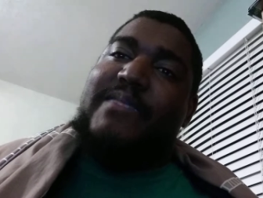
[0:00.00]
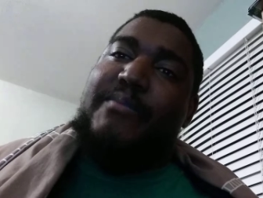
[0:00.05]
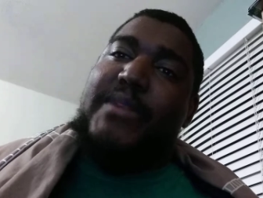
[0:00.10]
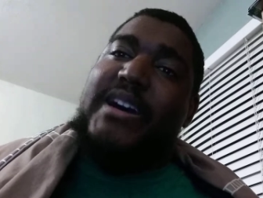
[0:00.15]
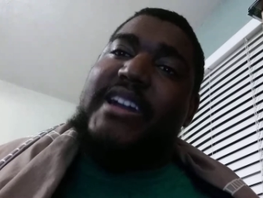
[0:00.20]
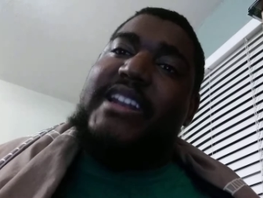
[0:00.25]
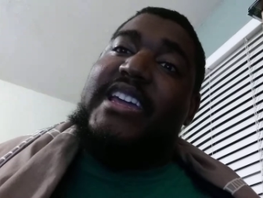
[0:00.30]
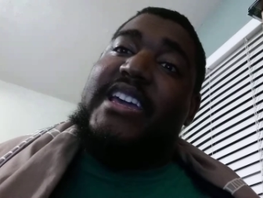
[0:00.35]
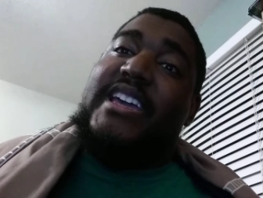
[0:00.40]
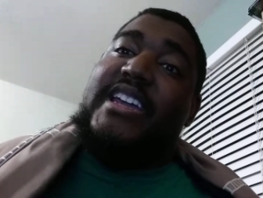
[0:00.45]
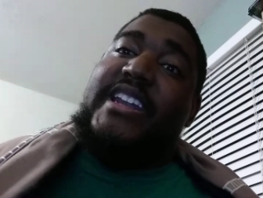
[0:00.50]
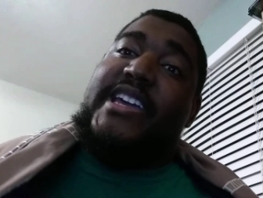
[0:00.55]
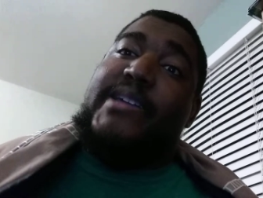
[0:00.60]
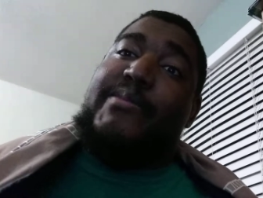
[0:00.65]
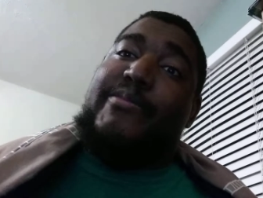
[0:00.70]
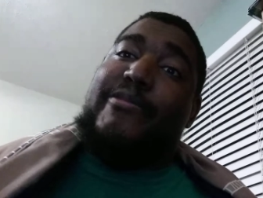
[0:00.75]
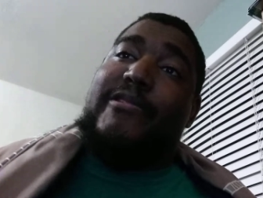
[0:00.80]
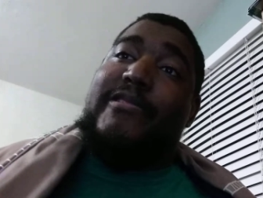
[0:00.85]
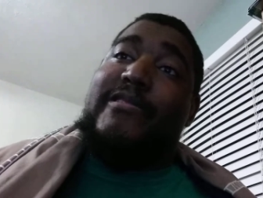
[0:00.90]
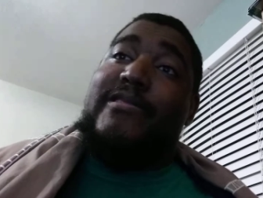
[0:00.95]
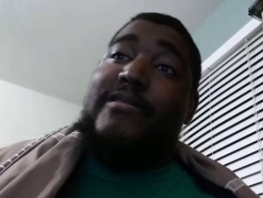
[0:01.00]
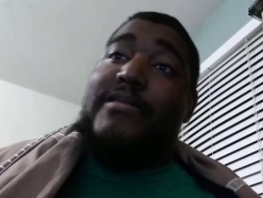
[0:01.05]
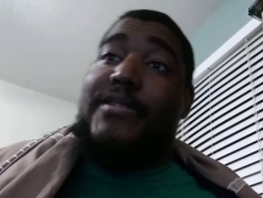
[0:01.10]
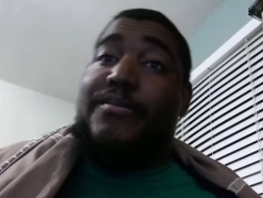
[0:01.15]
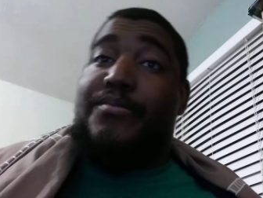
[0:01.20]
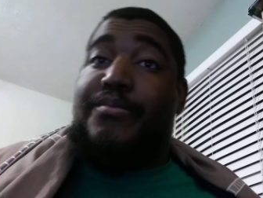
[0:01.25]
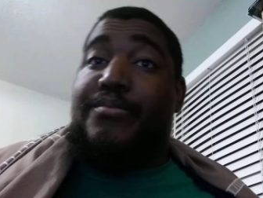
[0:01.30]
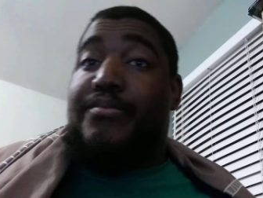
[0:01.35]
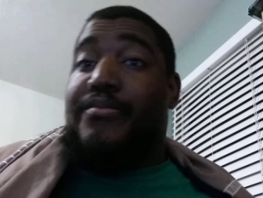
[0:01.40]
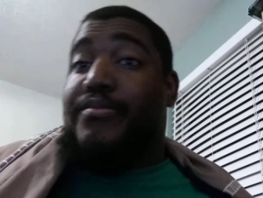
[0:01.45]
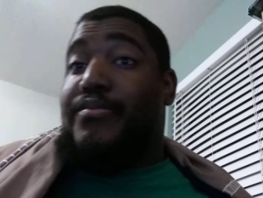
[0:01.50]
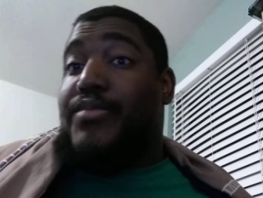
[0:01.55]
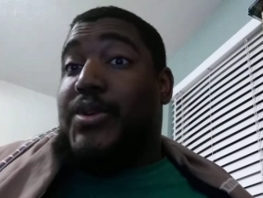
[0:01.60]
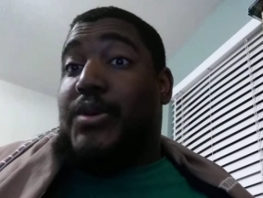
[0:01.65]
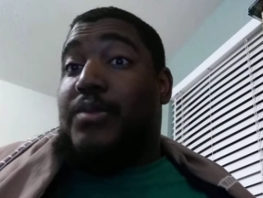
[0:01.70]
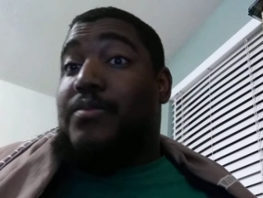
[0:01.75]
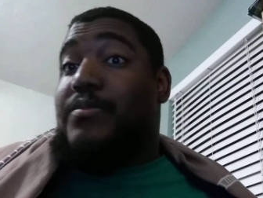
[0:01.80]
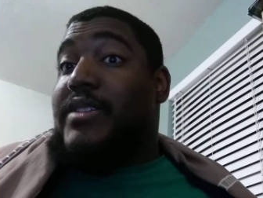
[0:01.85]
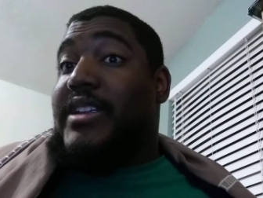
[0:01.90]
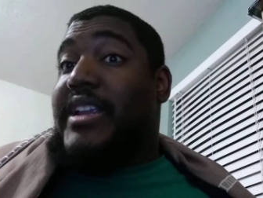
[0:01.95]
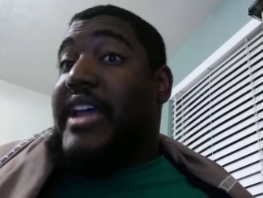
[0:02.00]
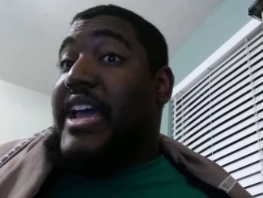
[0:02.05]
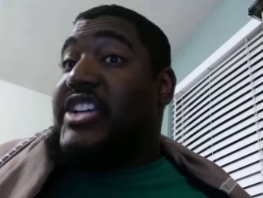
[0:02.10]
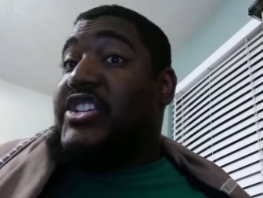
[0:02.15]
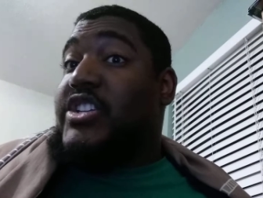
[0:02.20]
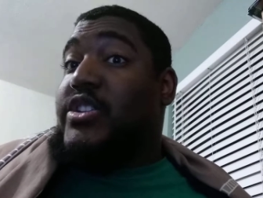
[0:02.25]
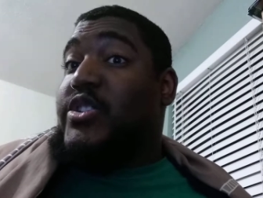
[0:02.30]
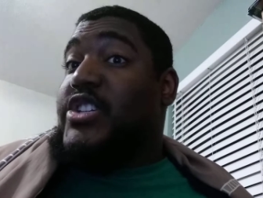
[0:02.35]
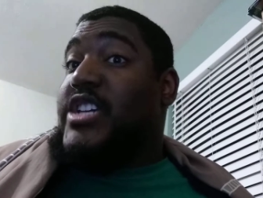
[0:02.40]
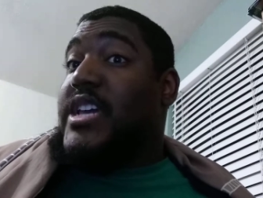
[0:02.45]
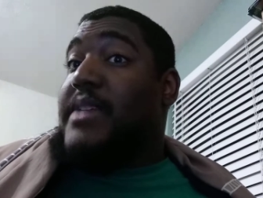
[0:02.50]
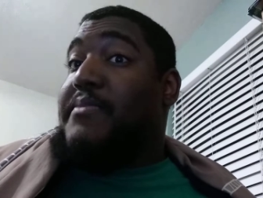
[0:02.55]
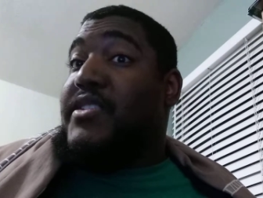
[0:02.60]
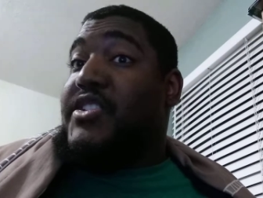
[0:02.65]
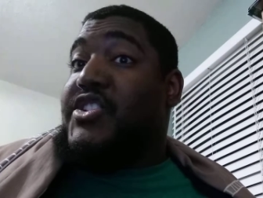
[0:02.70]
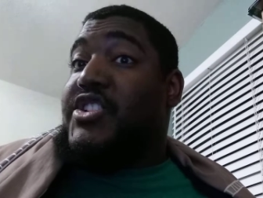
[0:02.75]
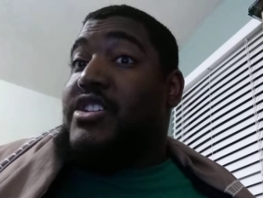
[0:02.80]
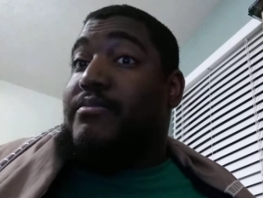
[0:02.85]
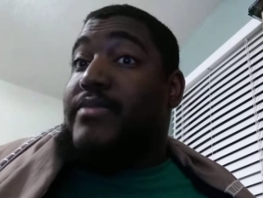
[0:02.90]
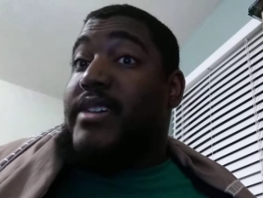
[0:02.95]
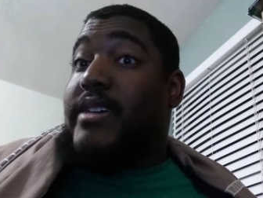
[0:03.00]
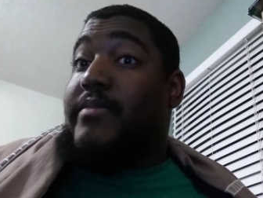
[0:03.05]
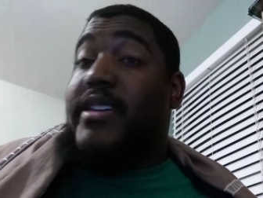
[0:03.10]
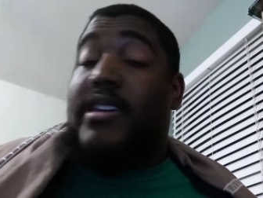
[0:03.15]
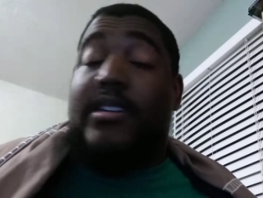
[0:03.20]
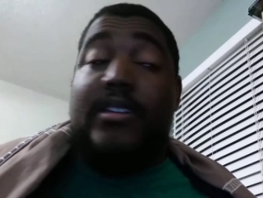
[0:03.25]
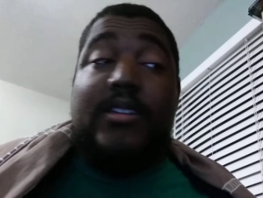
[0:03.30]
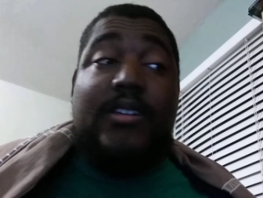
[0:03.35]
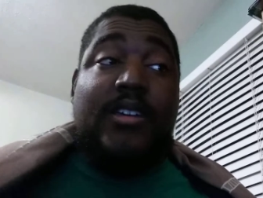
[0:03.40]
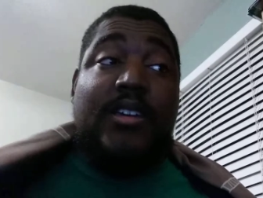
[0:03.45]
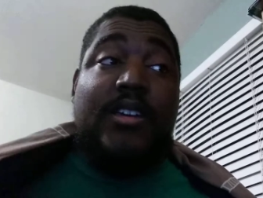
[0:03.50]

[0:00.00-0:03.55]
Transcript: Monday in April, boom, national championship, baby.